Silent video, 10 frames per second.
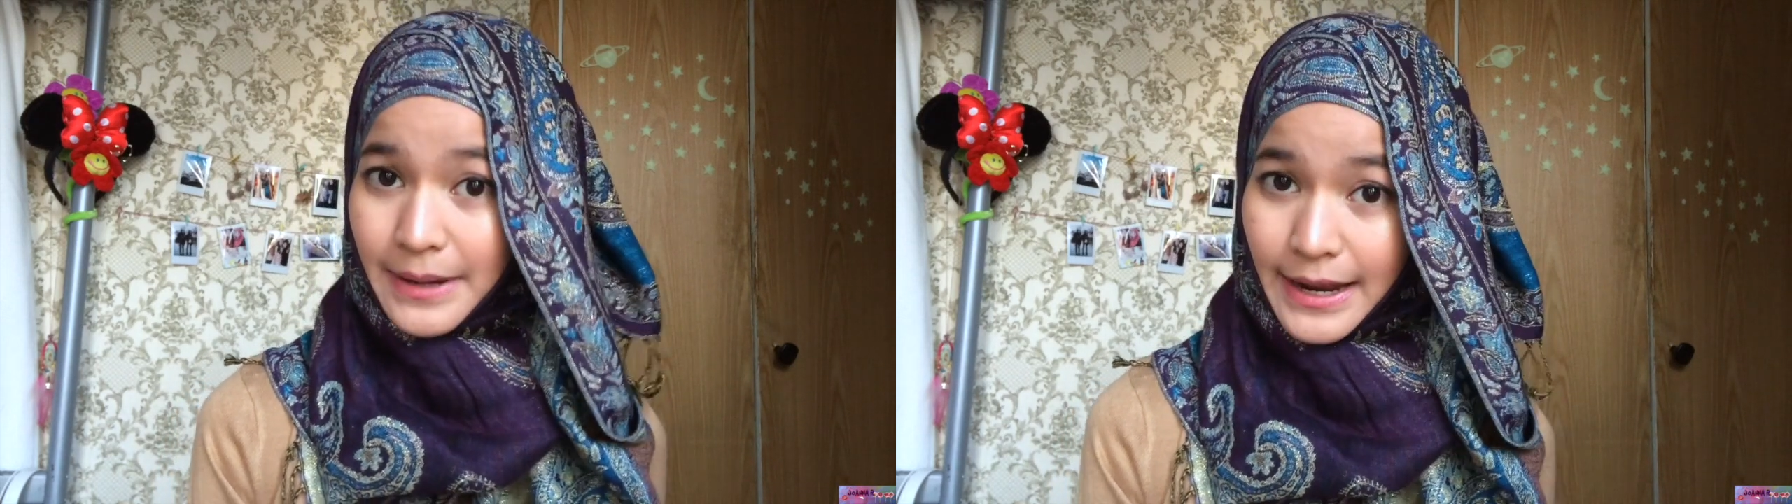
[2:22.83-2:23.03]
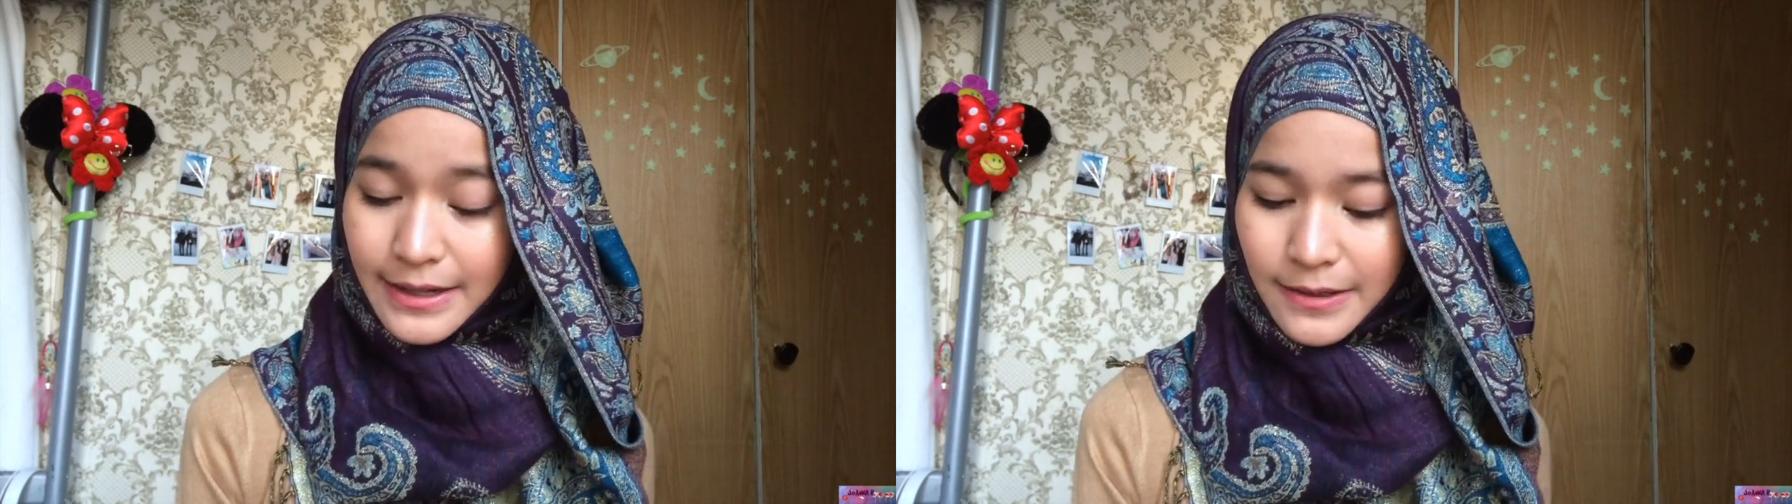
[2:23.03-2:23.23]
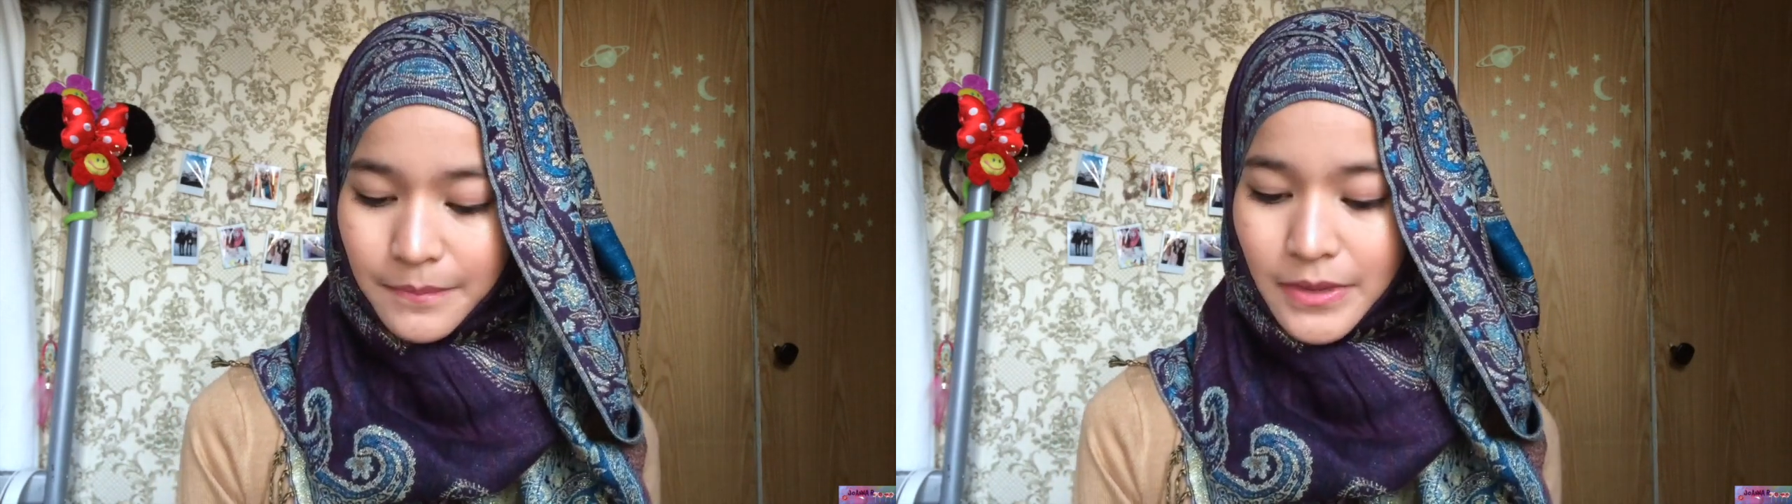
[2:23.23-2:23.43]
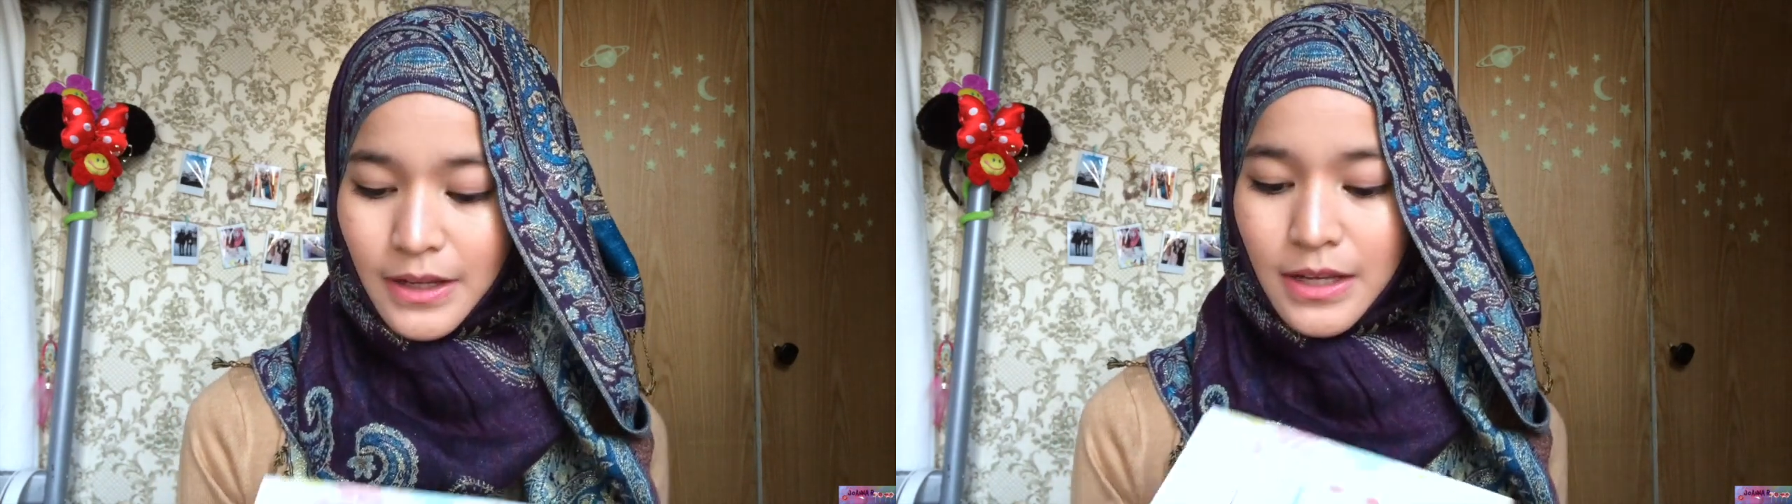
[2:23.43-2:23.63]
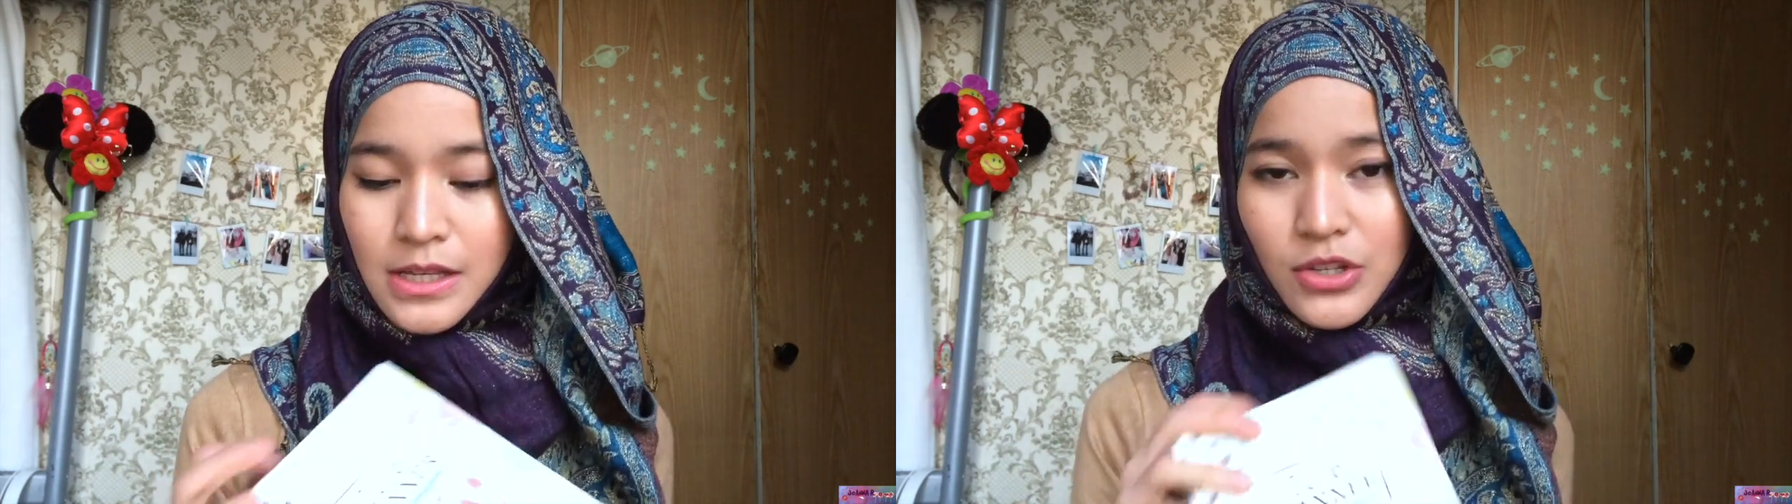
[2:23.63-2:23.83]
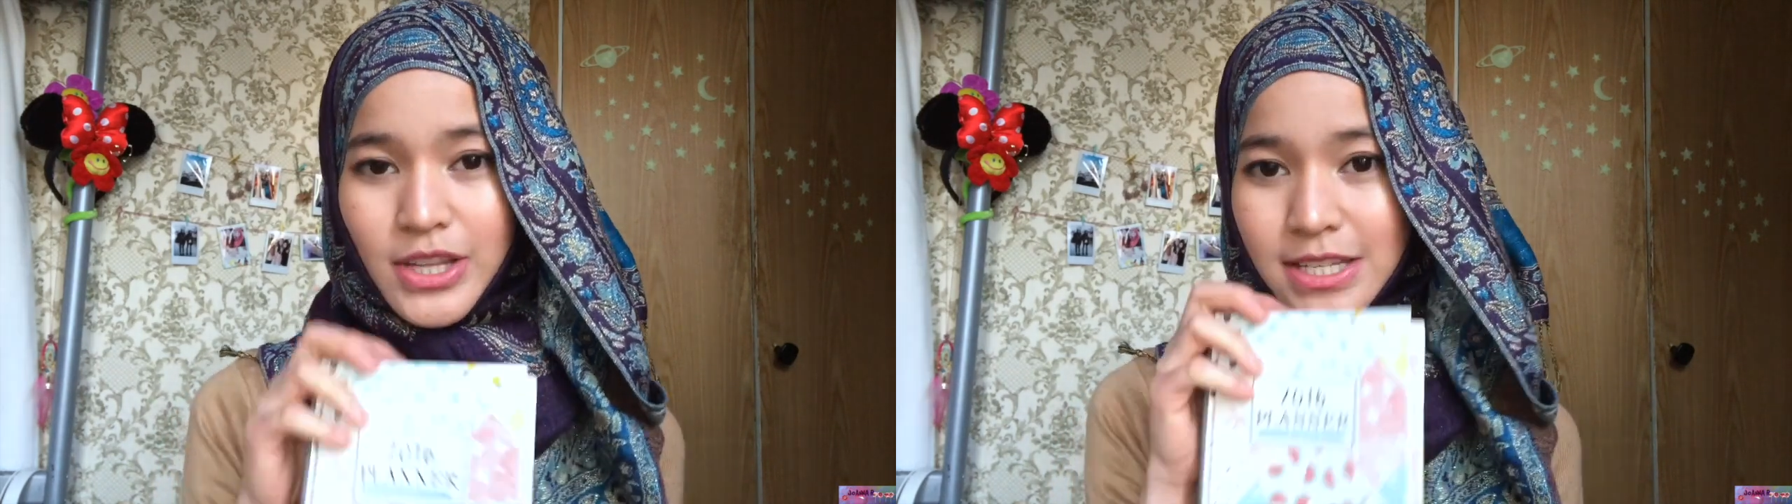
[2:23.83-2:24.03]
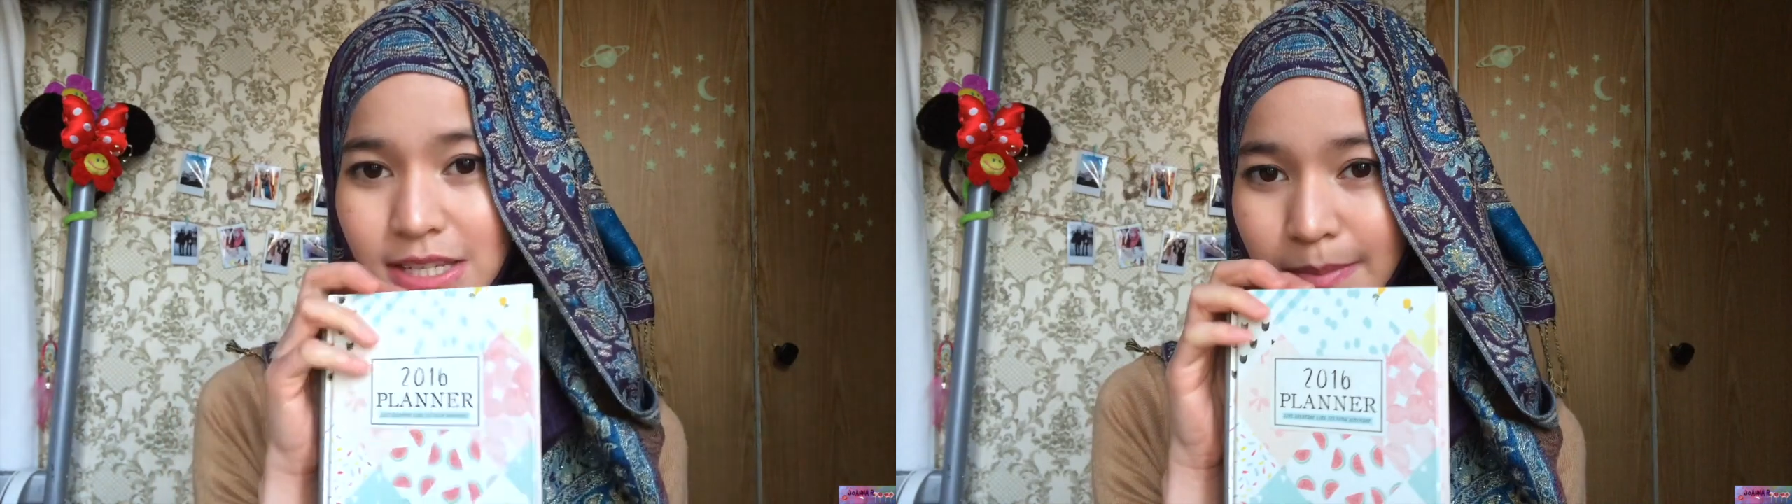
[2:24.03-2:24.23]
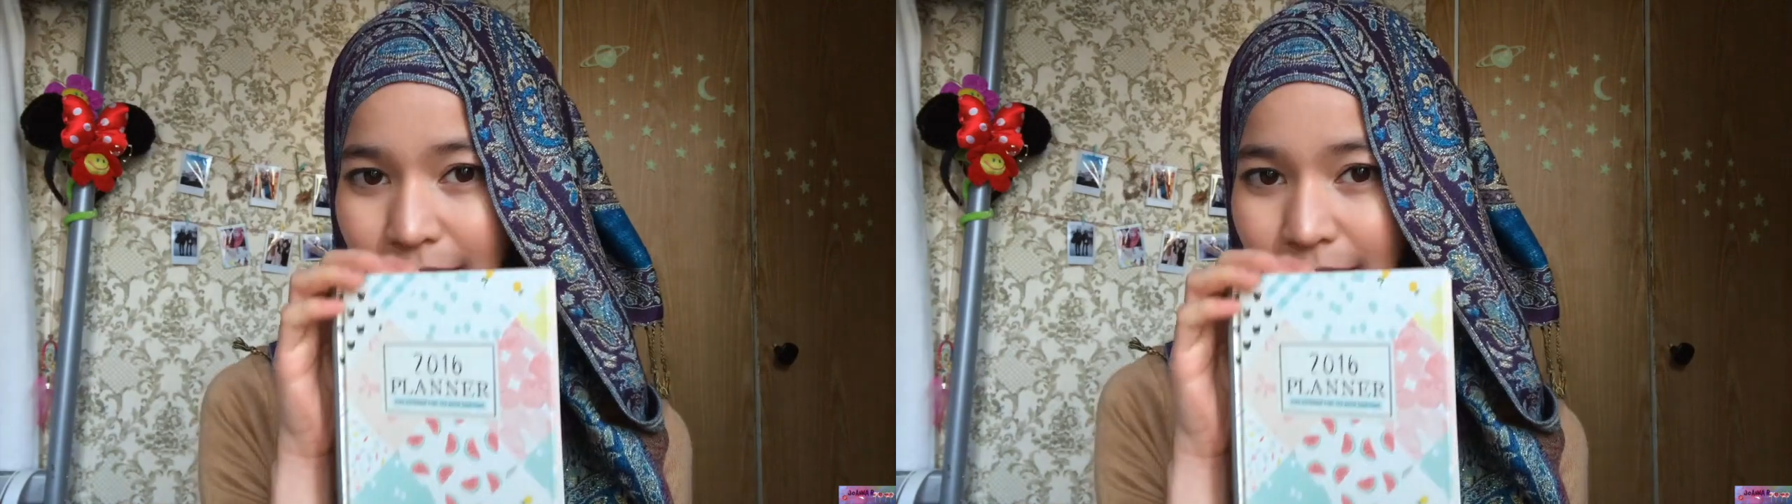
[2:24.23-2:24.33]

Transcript: planner. So this is